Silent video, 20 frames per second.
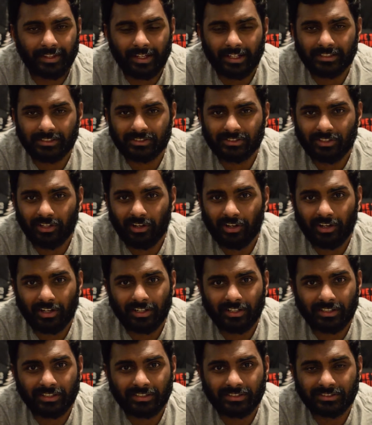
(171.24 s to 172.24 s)
The young
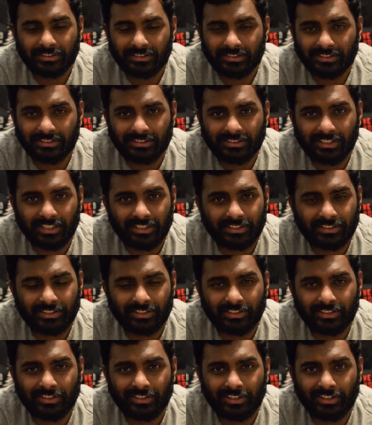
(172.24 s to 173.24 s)
star
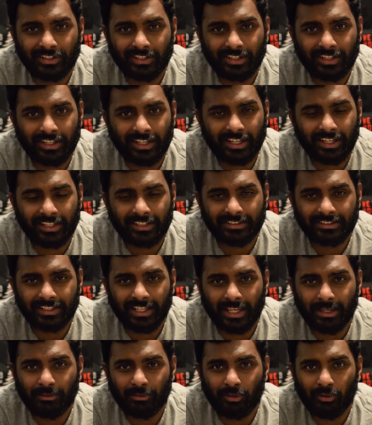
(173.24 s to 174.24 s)
just couldn't get his
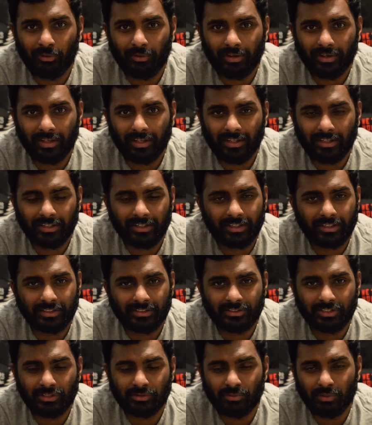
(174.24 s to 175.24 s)
game going, and
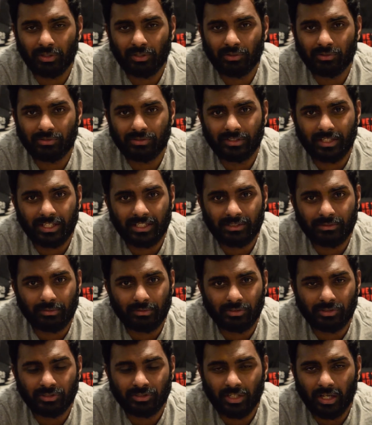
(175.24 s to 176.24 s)
it's just one of those
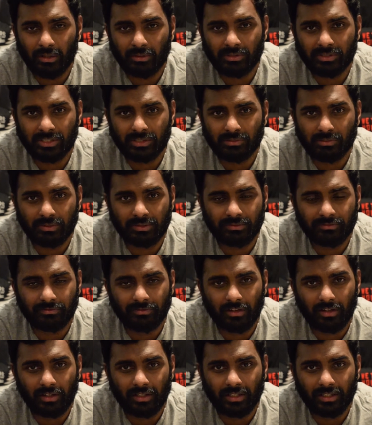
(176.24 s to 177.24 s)
nights where his shot just wasn't
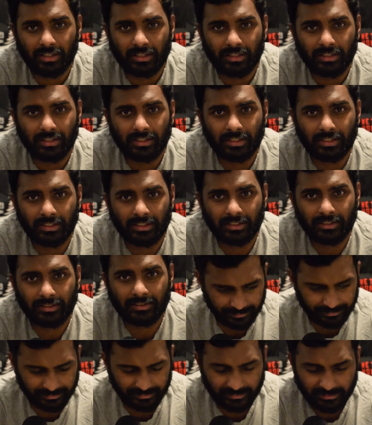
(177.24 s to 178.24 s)
falling.
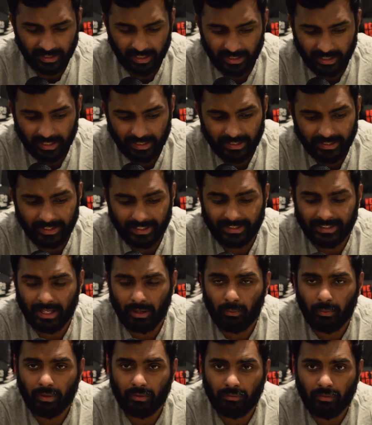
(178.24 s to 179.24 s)
Another thing
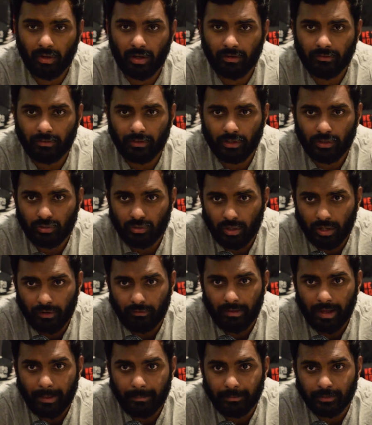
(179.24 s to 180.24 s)
that went wrong for the
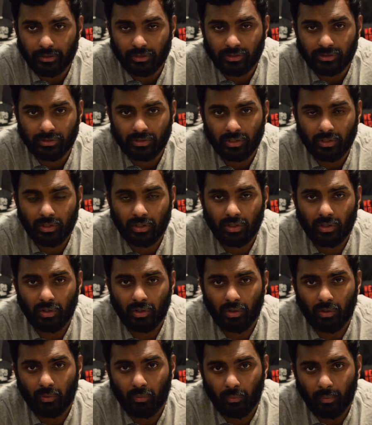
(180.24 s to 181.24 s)
Toronto Raptors
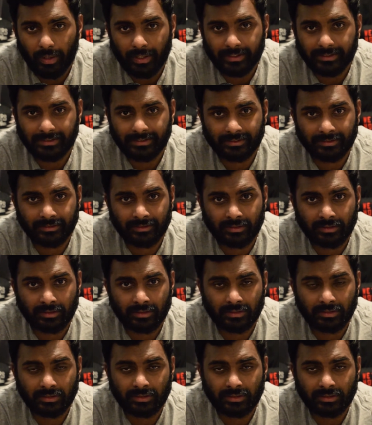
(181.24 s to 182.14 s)
was